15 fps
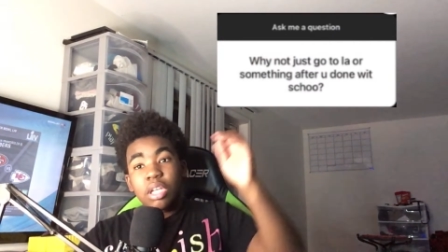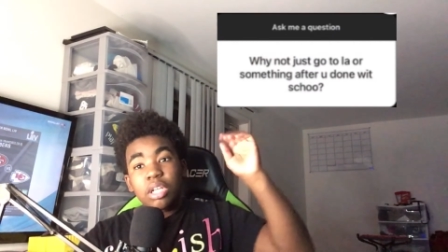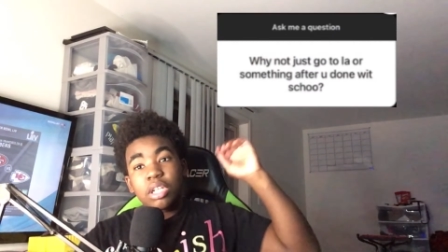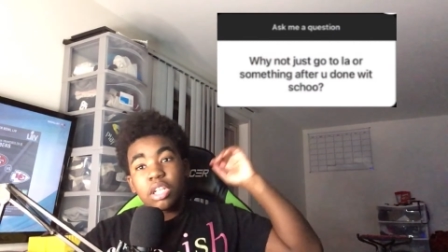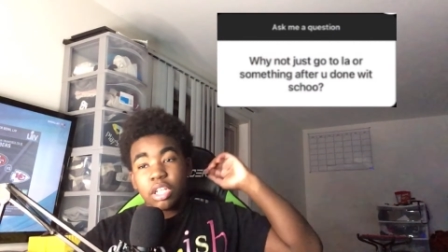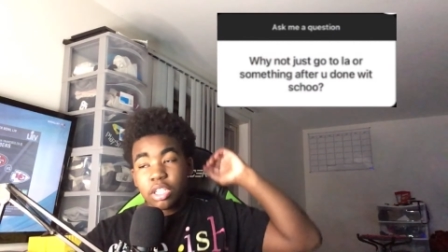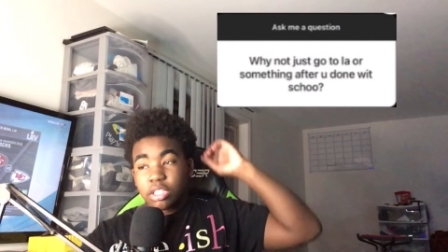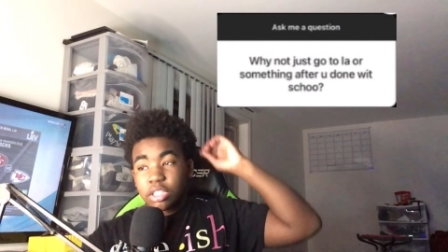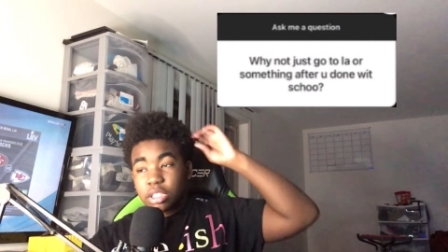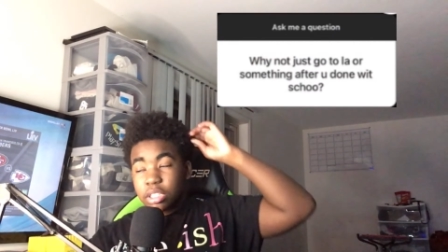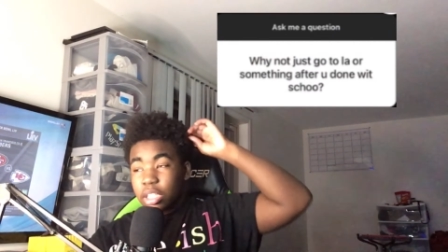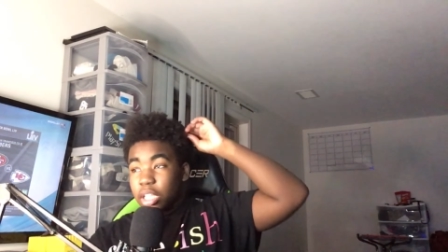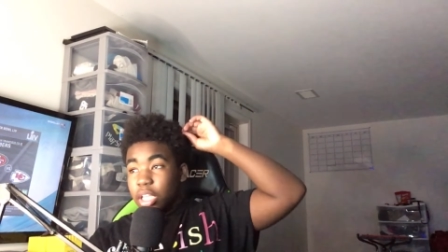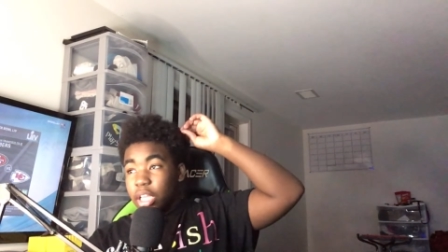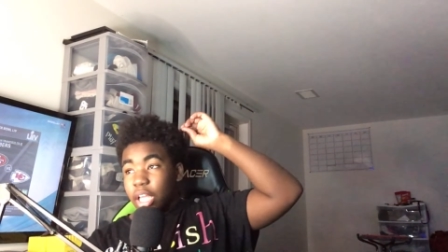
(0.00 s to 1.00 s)
Because
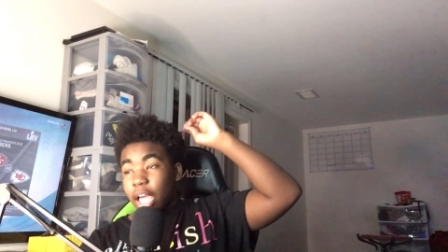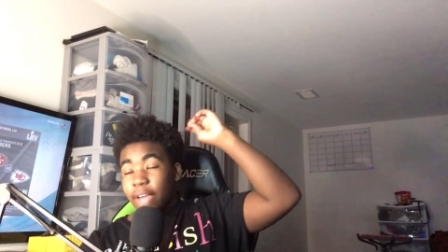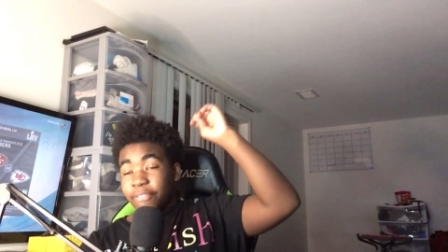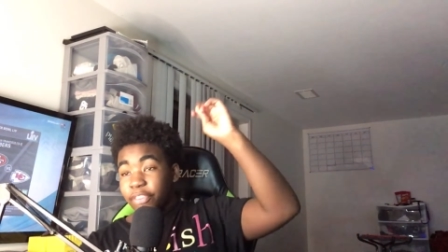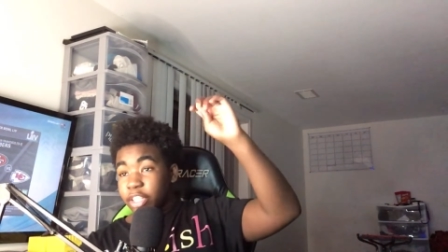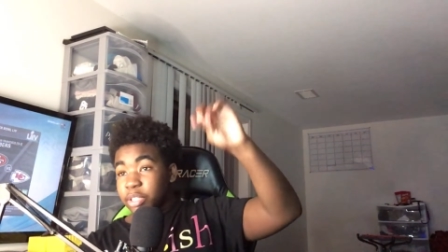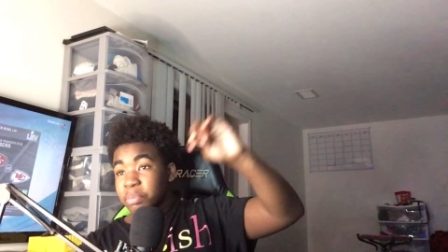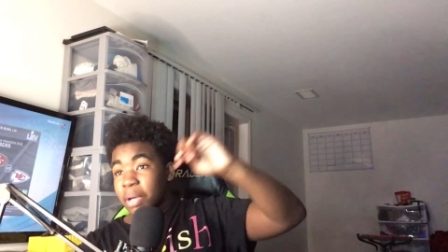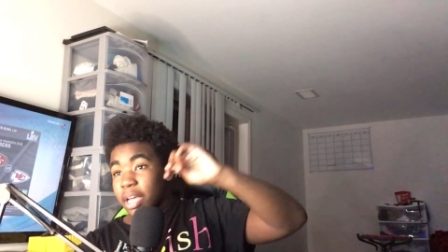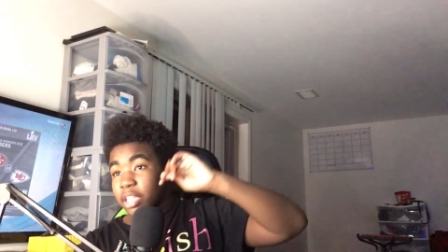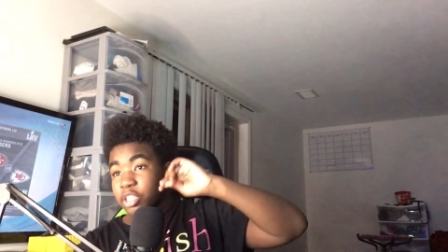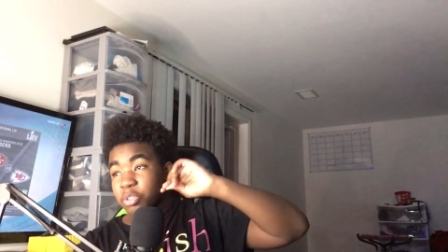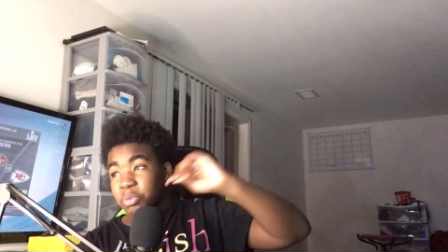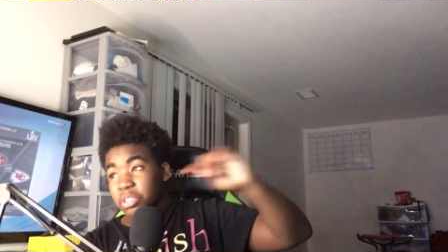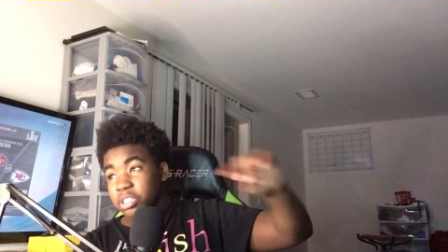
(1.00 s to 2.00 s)
at first my
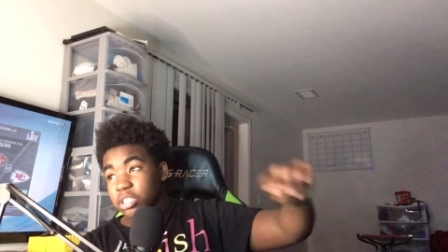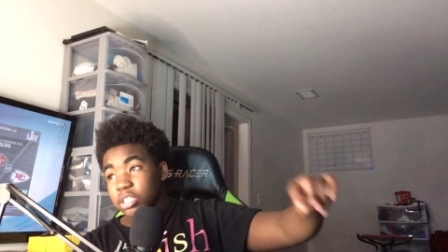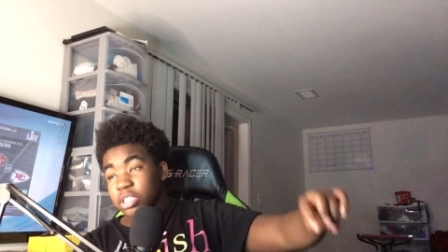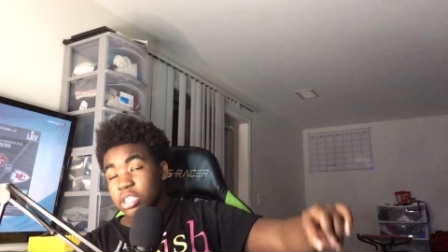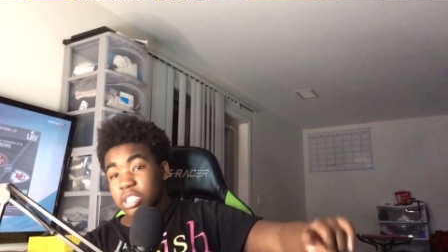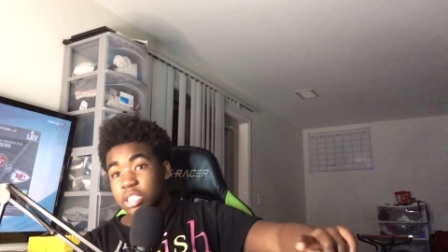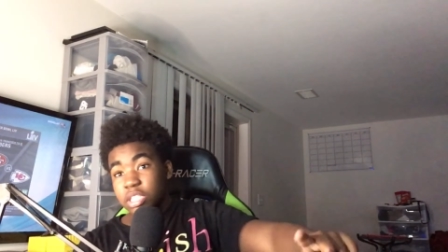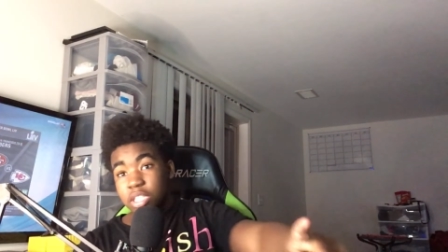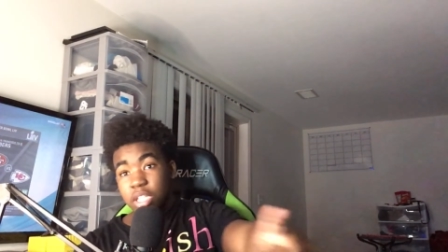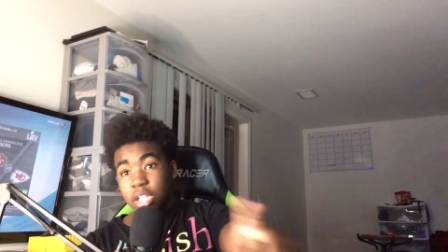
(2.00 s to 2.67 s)
answer was,